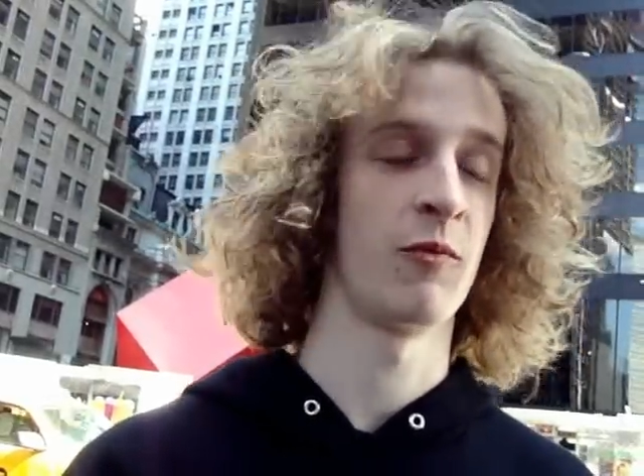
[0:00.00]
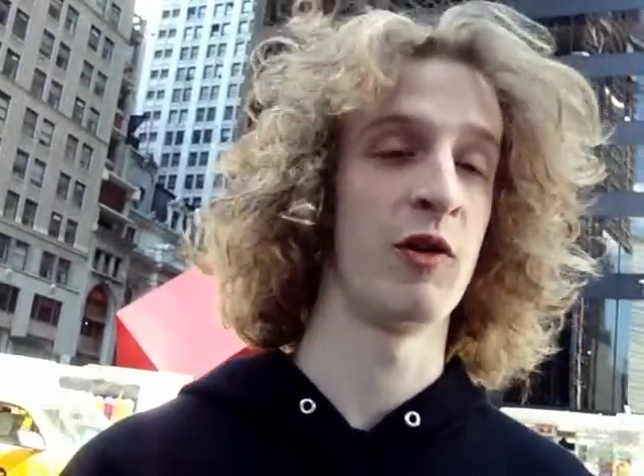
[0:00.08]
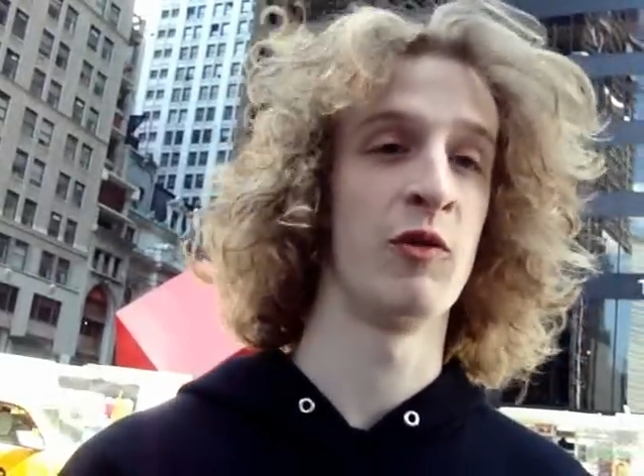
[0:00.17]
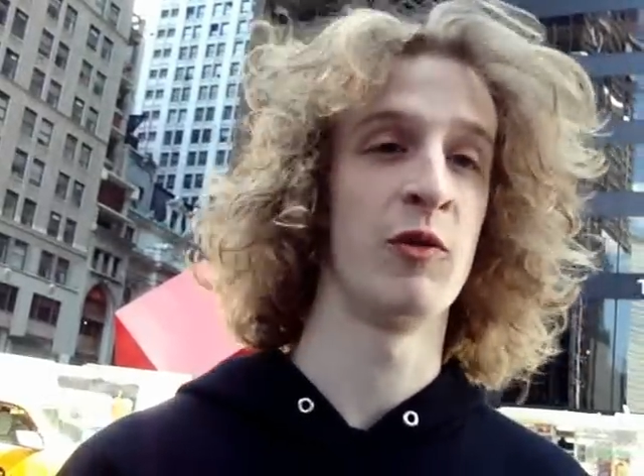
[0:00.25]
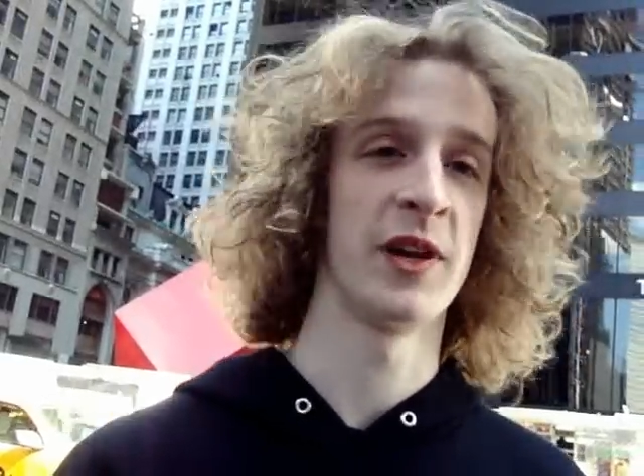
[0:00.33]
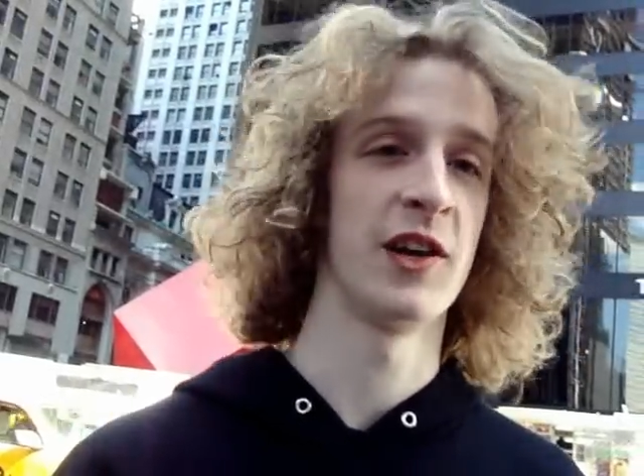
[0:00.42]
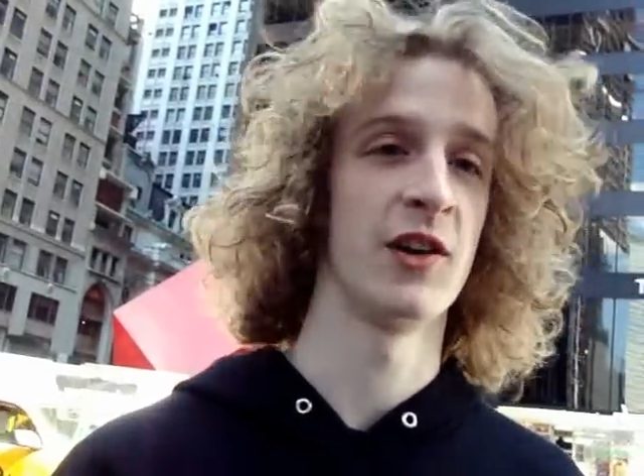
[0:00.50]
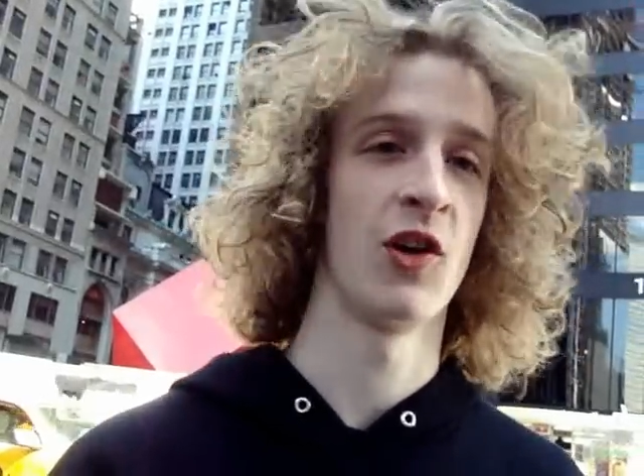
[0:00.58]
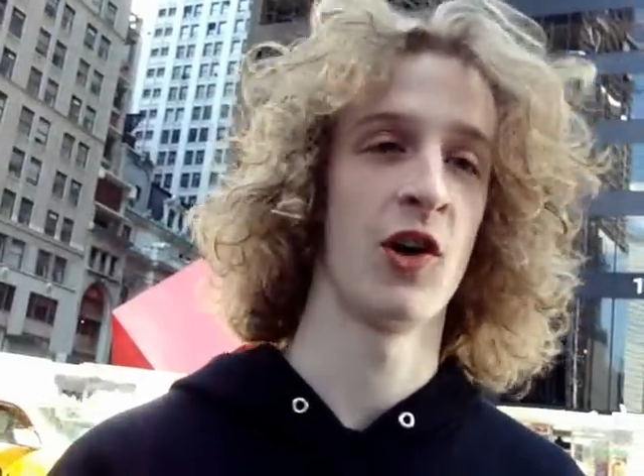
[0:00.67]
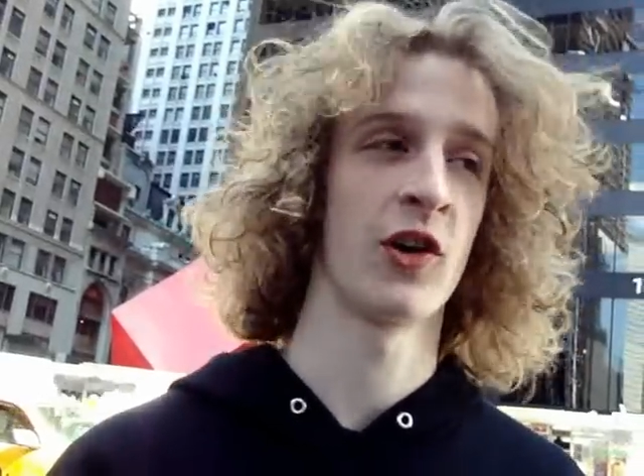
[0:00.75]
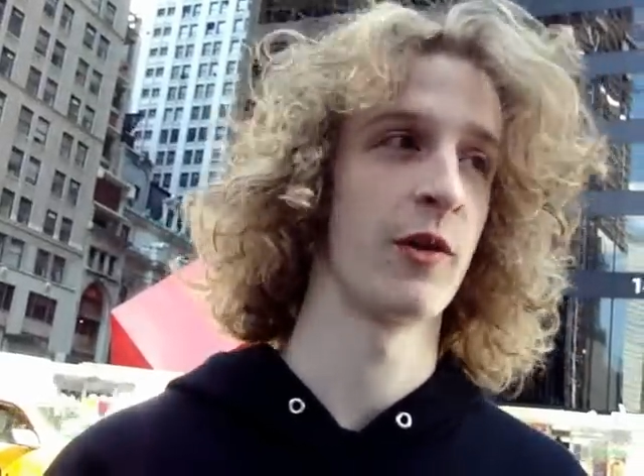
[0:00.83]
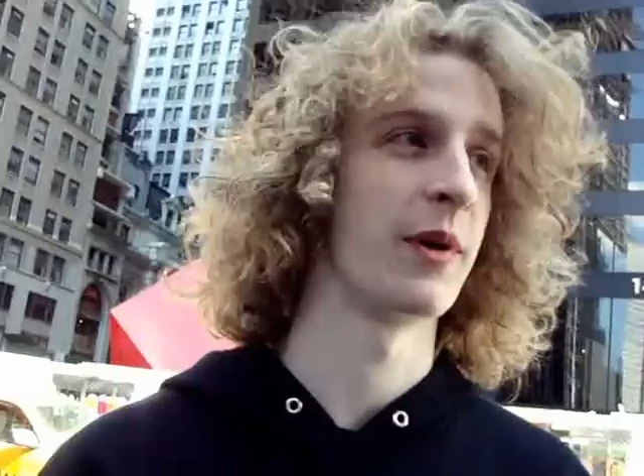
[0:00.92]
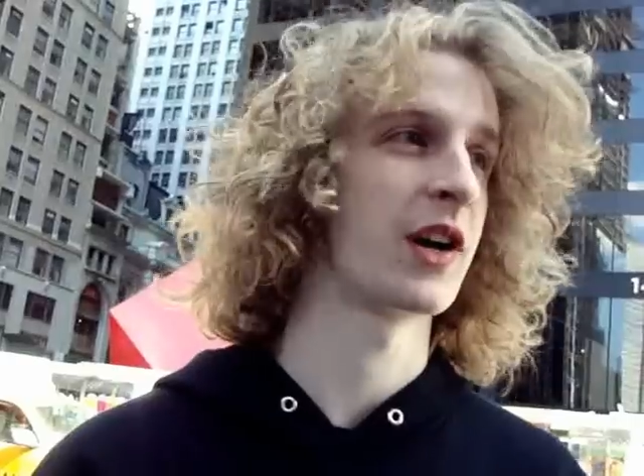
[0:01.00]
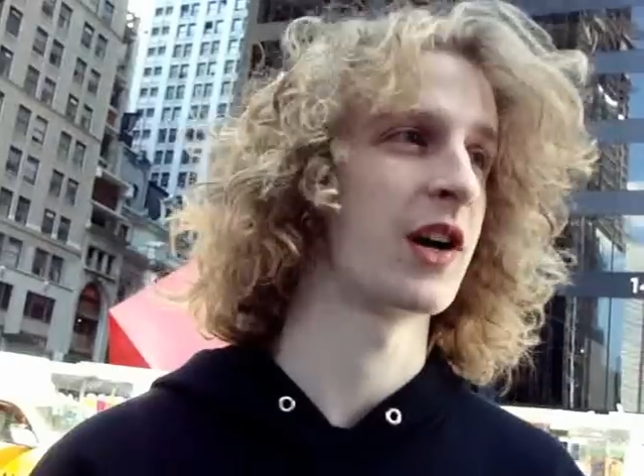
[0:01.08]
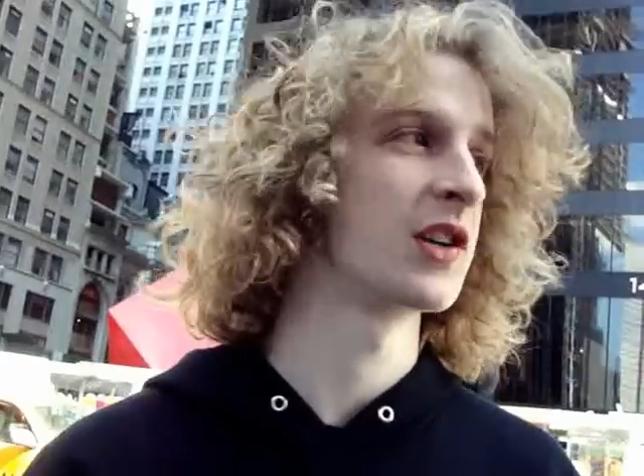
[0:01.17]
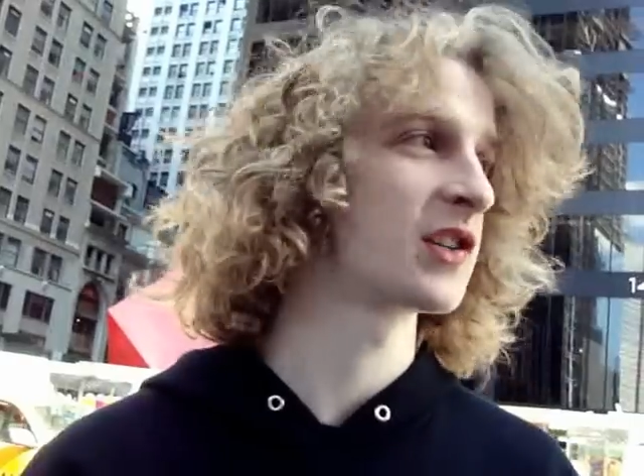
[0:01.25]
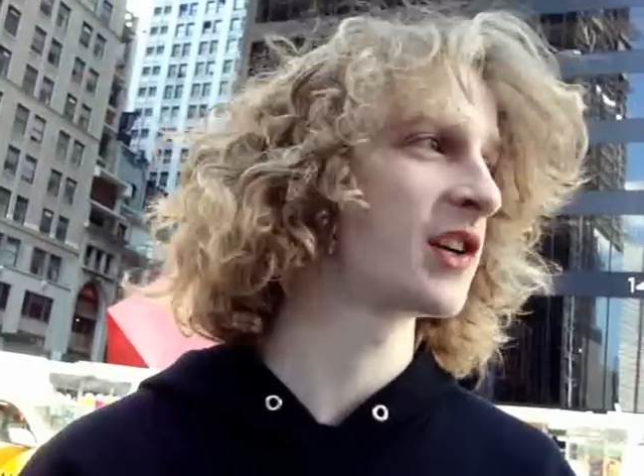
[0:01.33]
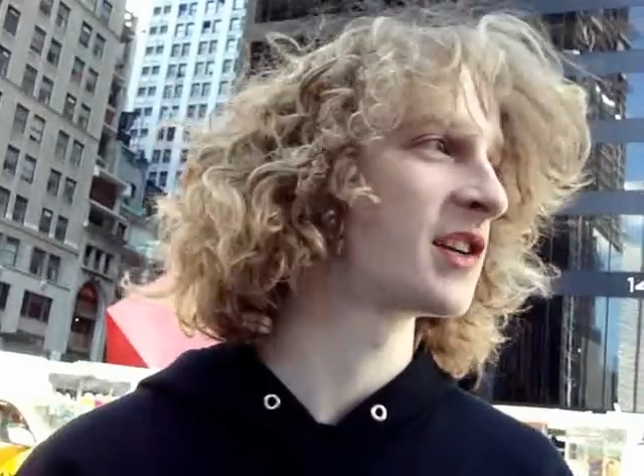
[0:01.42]
we will be here longer
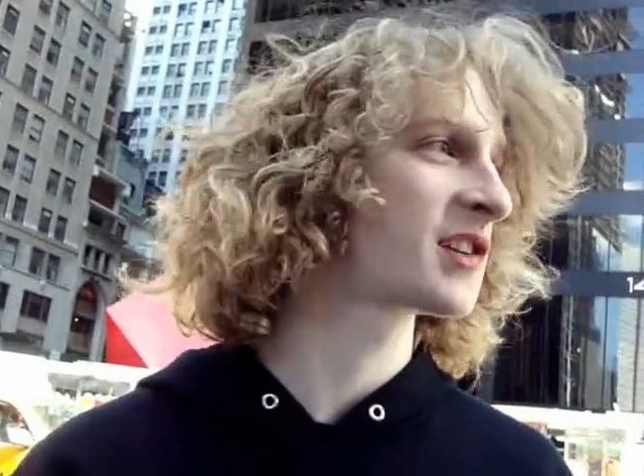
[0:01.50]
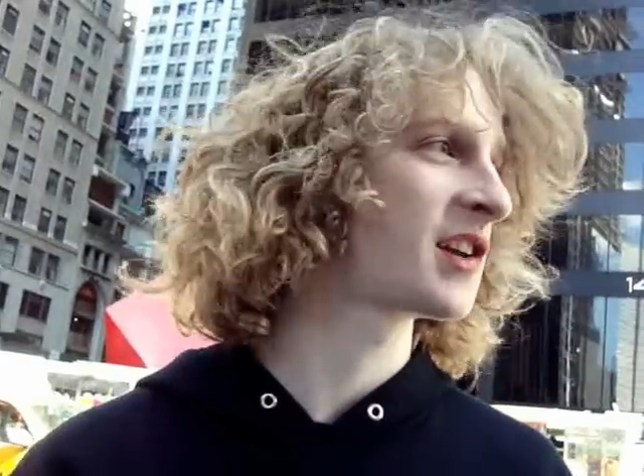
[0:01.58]
because it's